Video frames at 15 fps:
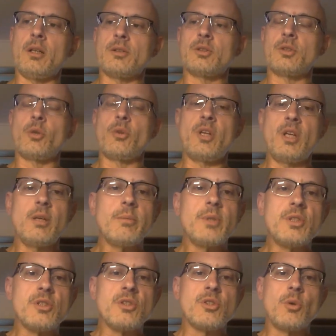So the
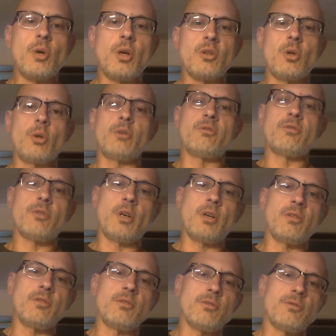images you all know
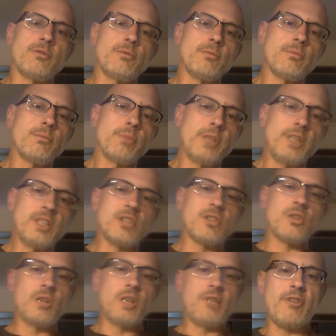of police
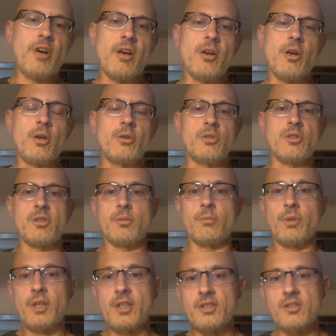turning fire hoses and
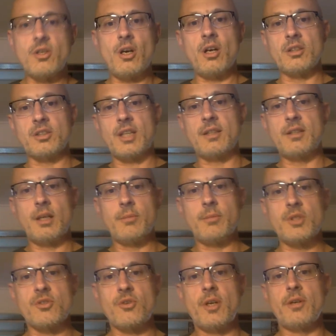police dogs on
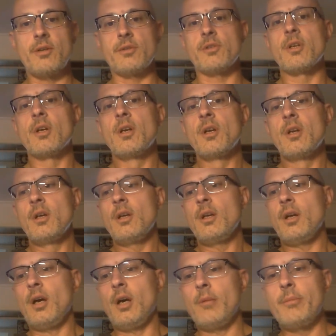demonstrators
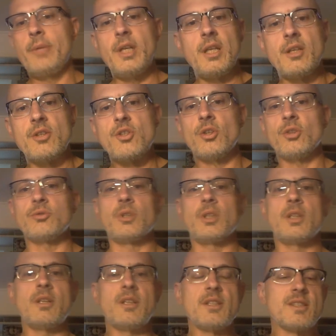beating
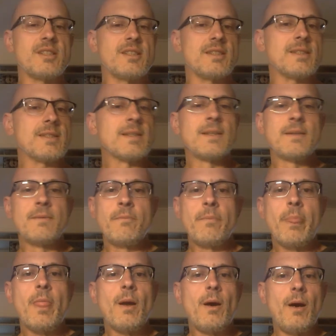children. This is
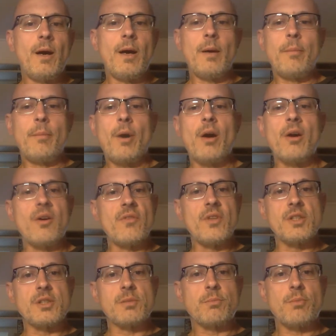part of
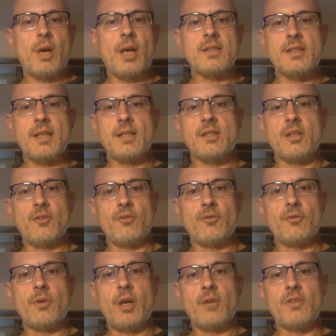this process
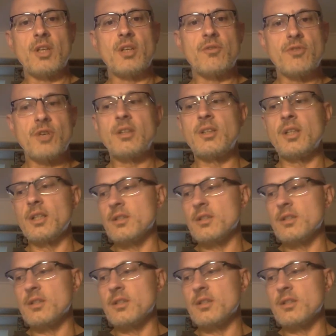of confronting